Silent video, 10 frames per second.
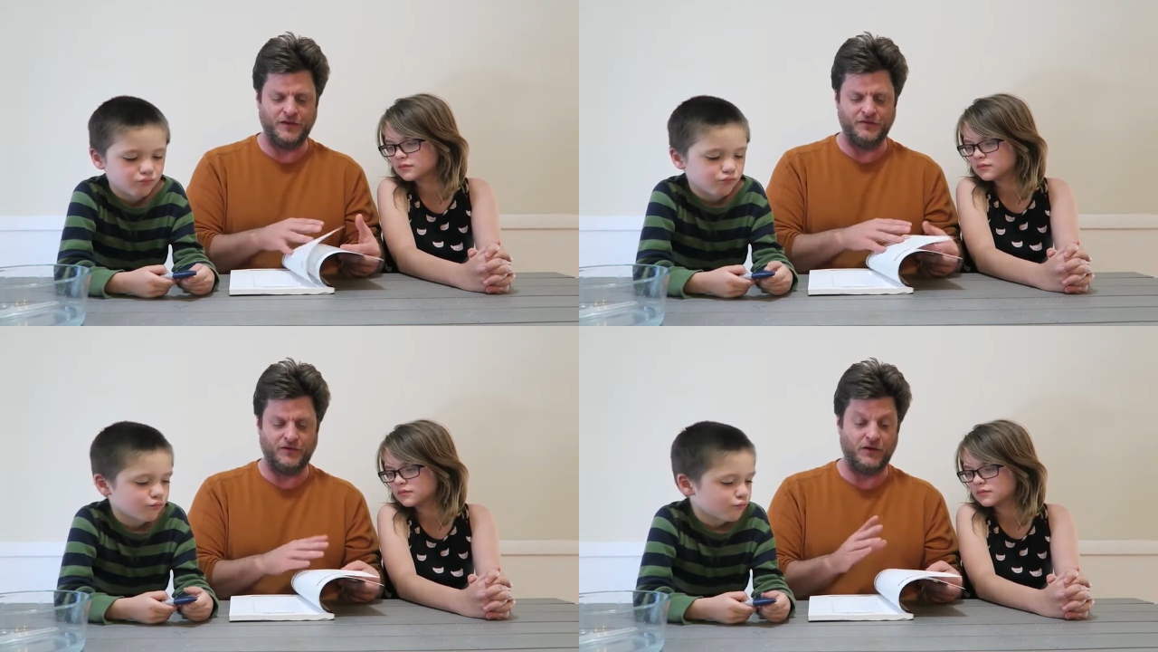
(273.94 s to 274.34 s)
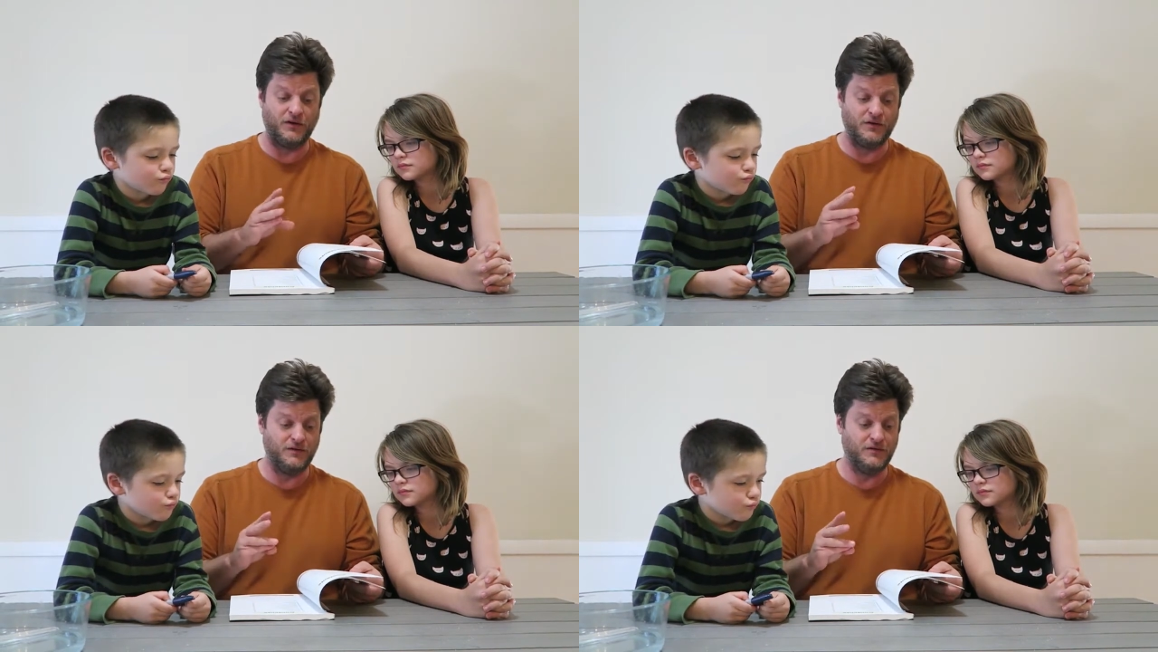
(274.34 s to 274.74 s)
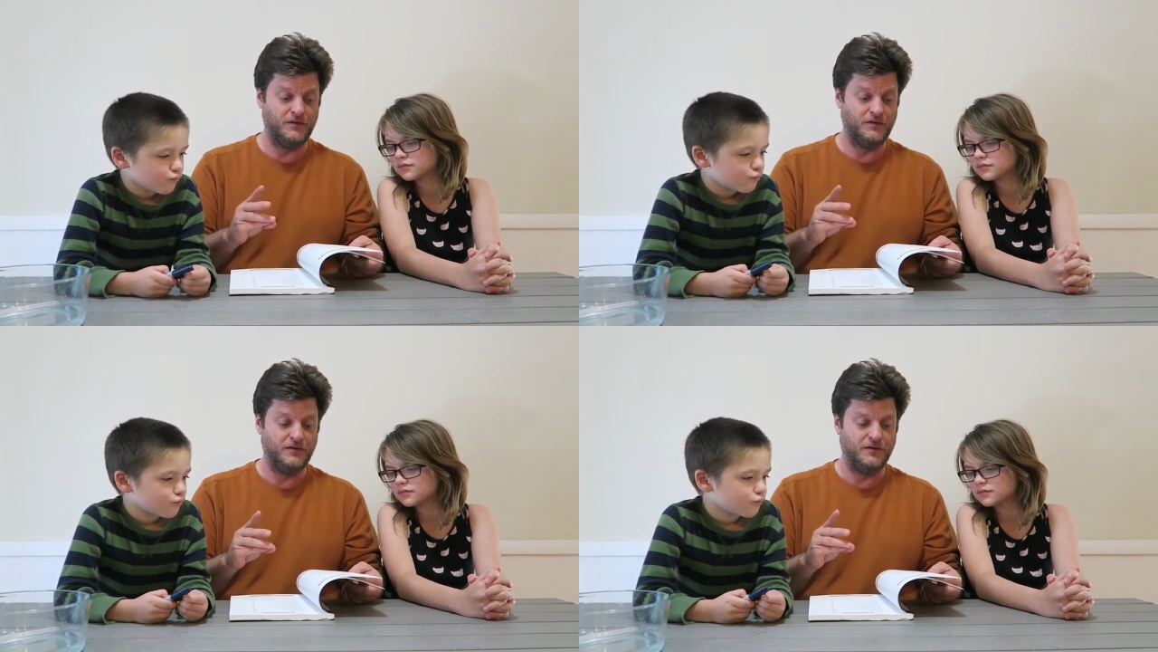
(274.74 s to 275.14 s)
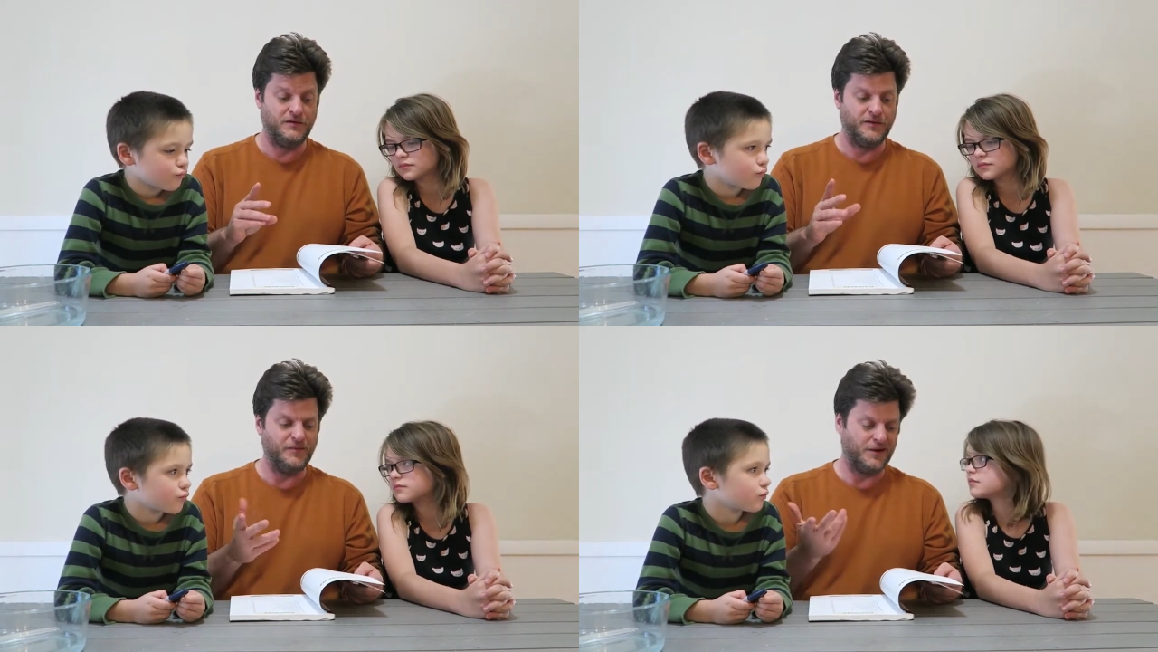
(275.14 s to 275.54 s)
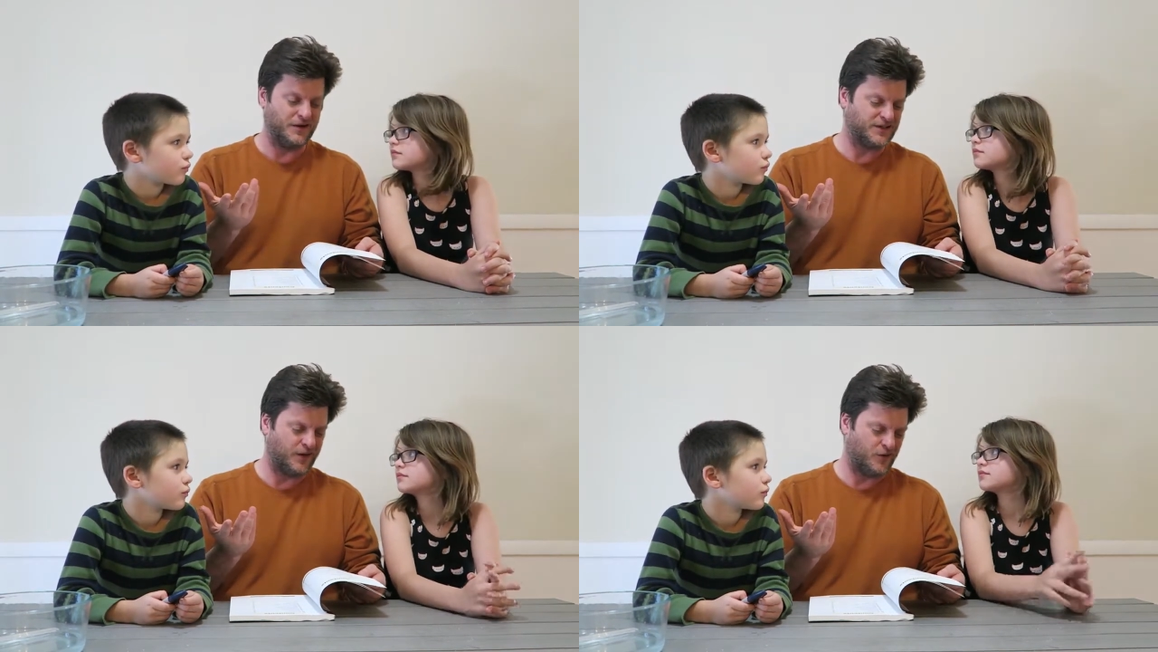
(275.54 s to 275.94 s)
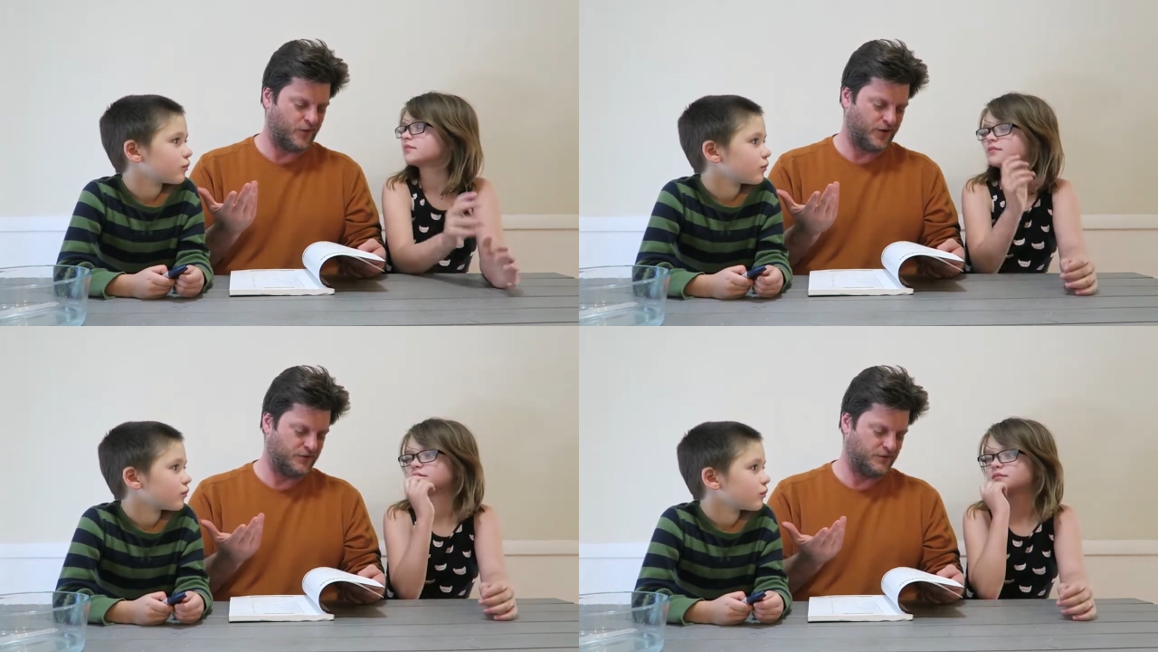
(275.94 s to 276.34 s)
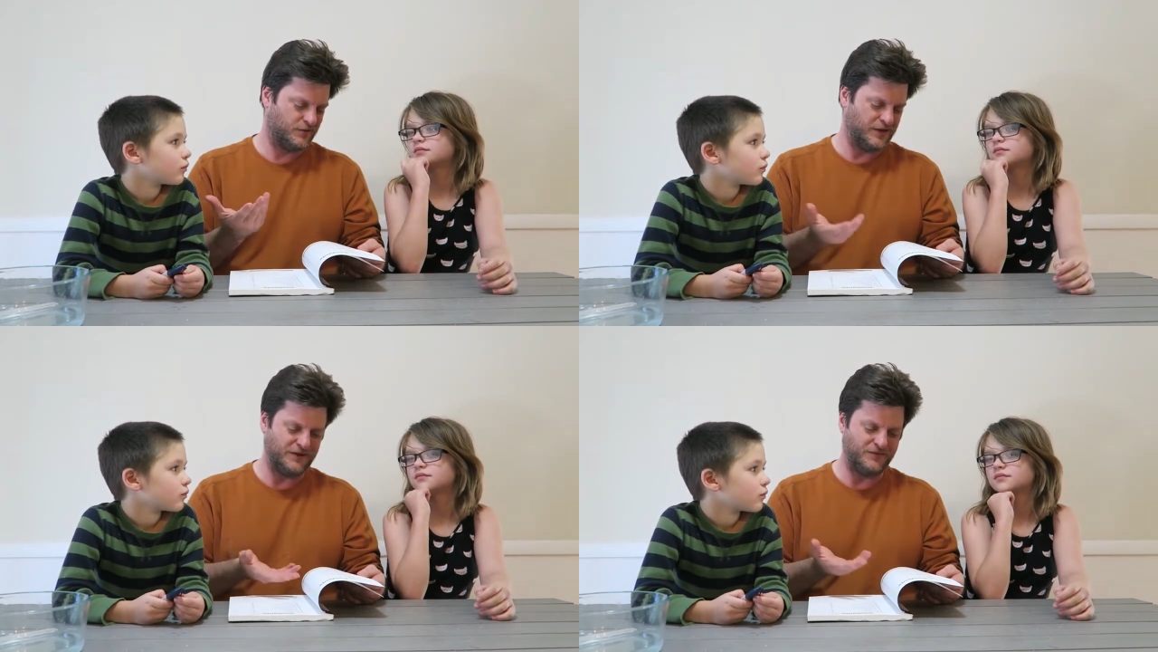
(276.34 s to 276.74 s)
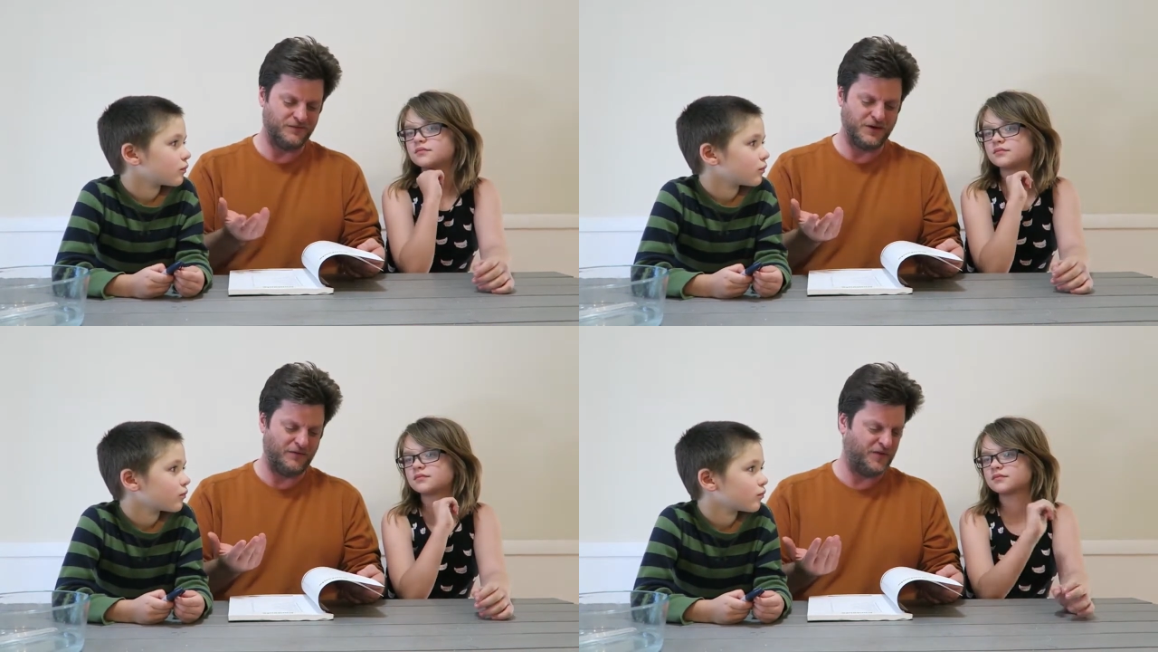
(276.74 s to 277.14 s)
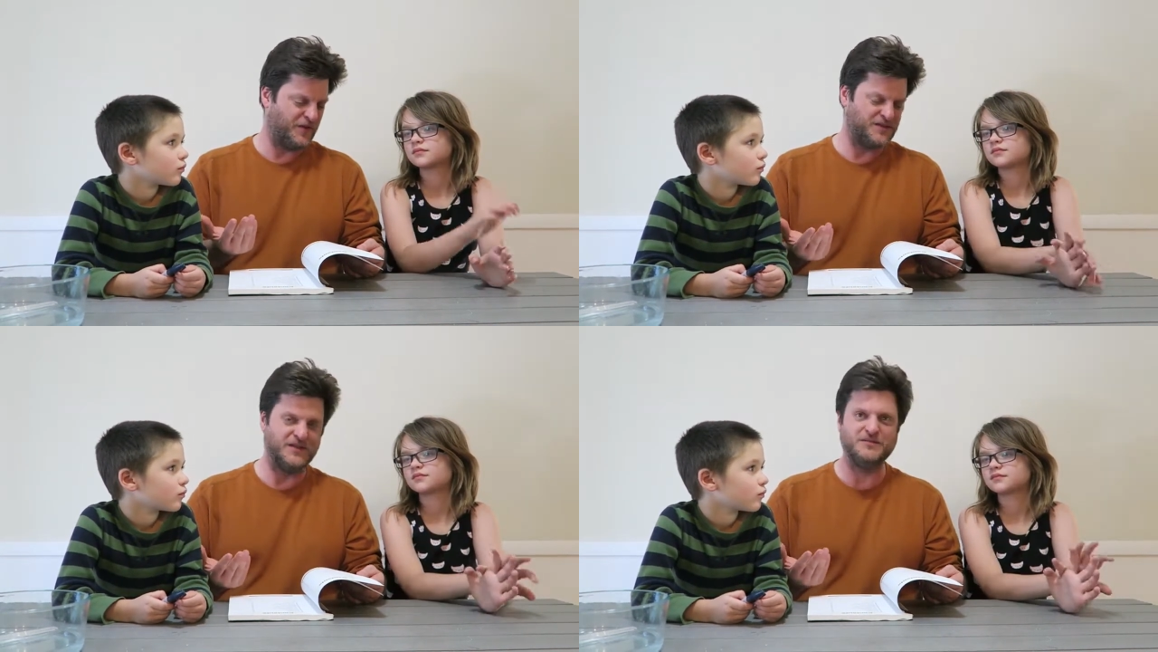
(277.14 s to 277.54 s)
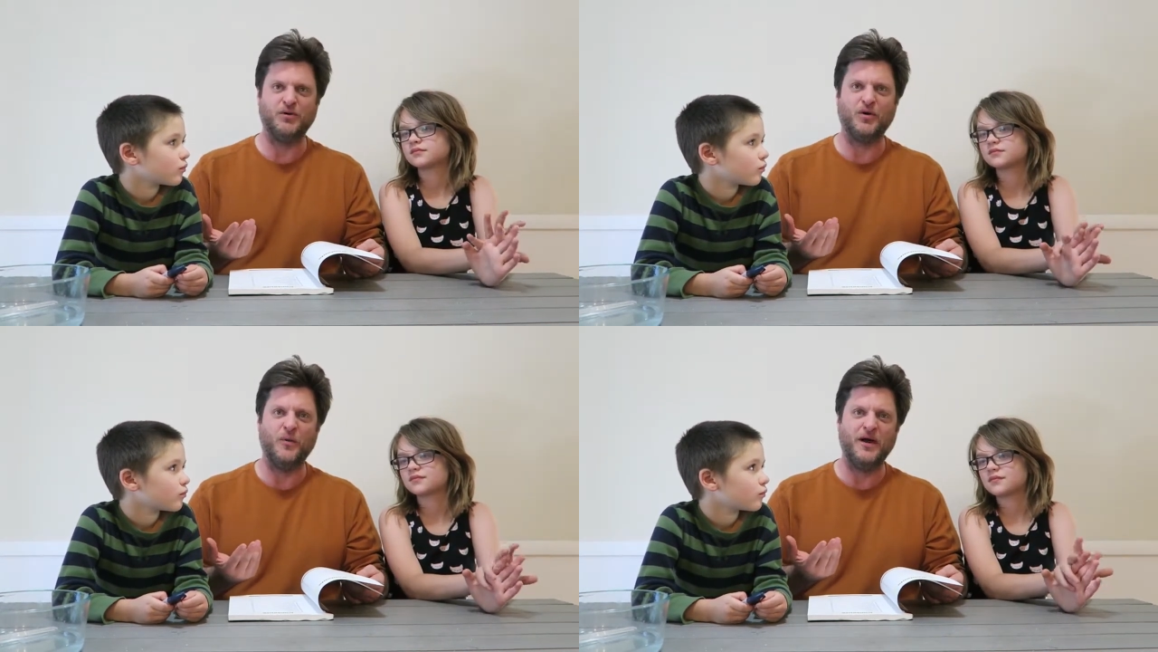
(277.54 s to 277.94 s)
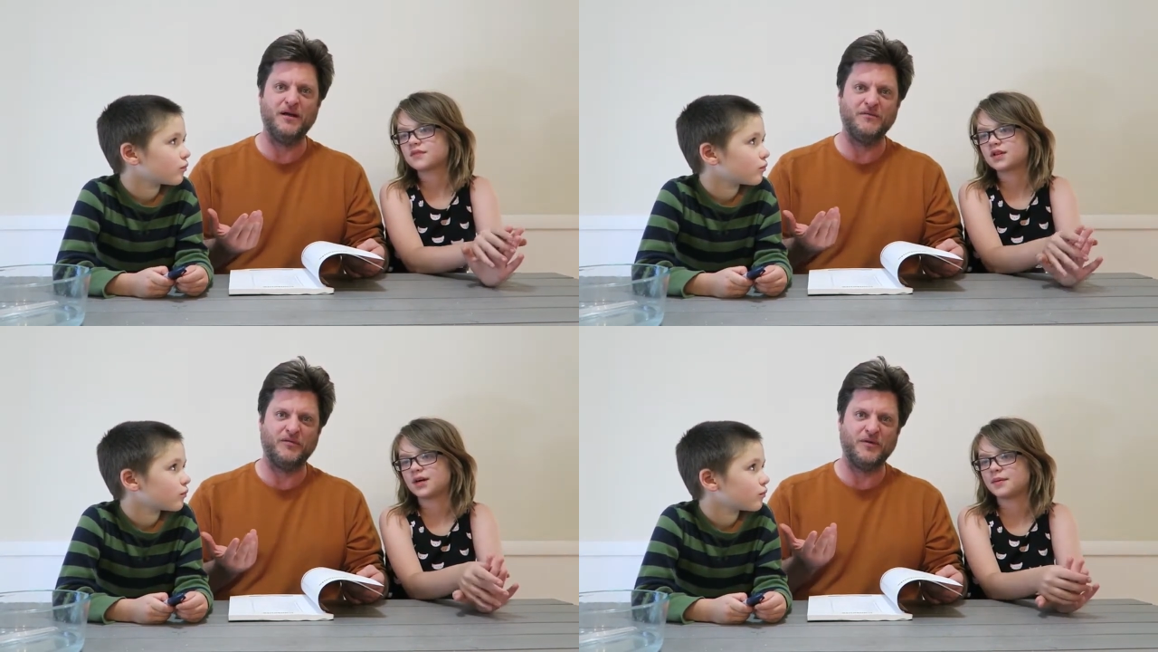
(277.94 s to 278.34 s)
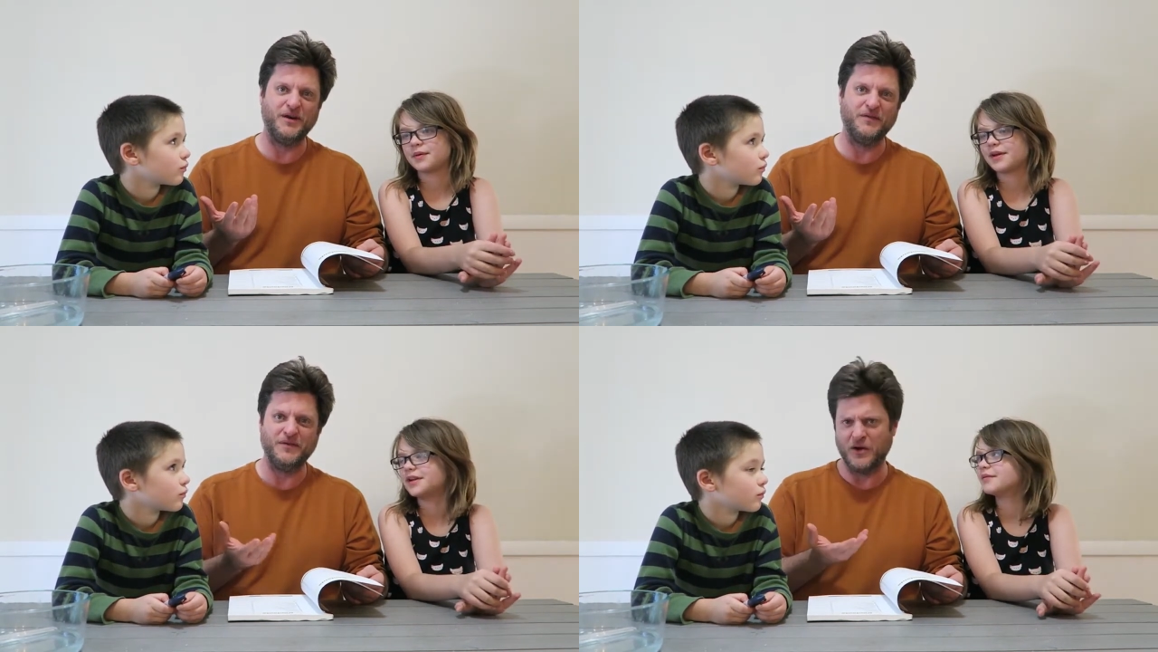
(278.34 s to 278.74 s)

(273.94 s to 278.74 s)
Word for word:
Speaker 1: on the blog because I don't wanna give everything into this book away for free.